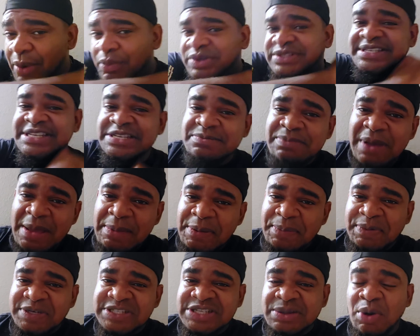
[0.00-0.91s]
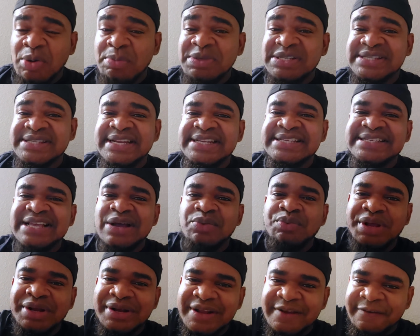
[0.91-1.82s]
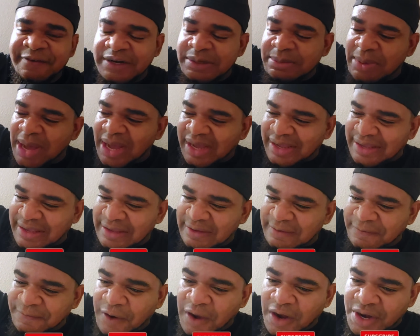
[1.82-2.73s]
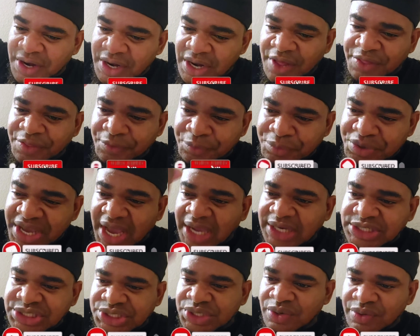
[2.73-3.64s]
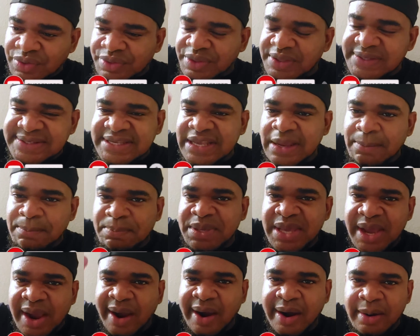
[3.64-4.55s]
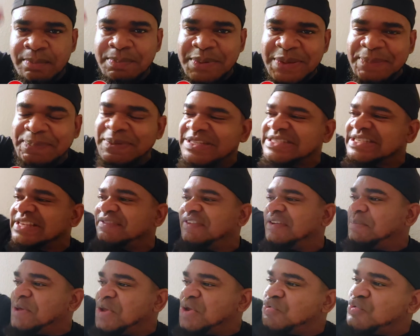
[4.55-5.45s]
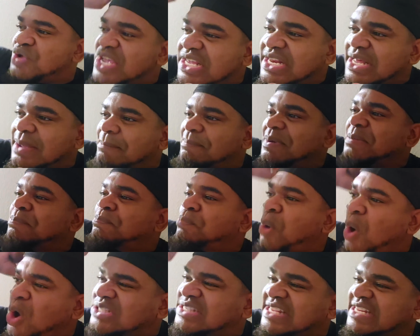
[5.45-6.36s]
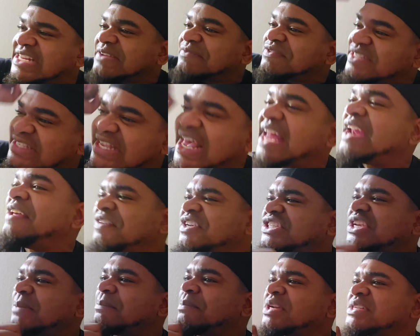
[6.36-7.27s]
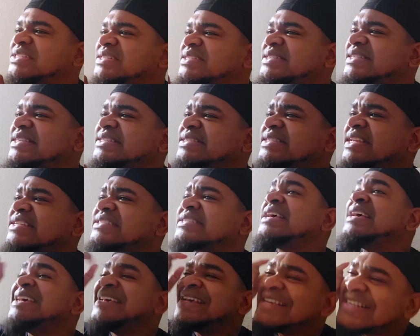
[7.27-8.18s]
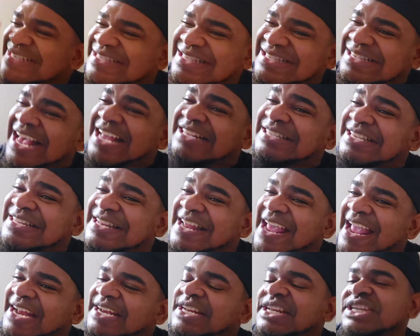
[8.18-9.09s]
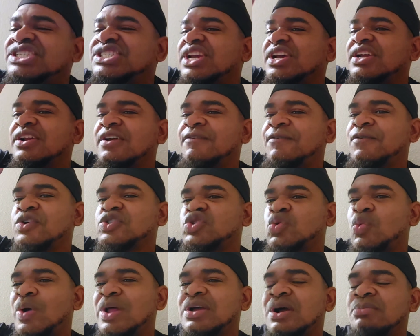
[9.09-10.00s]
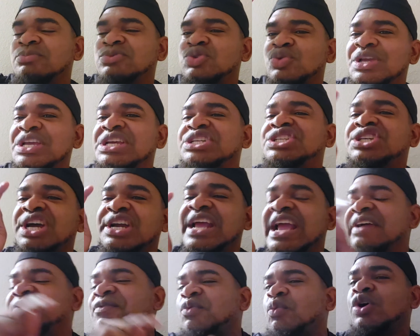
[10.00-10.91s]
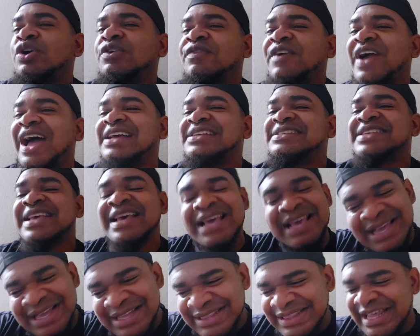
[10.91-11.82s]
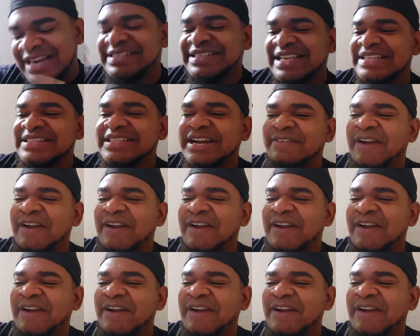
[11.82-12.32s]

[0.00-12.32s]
what's good, my people? It's about Mystelics, and we're definitely back again for another reaction on this here BR, BP TV, Be Real, Be Positive Television, brothers and sisters, Saturday edition. Of course, welcome to each and every one of you guys. Let us get into the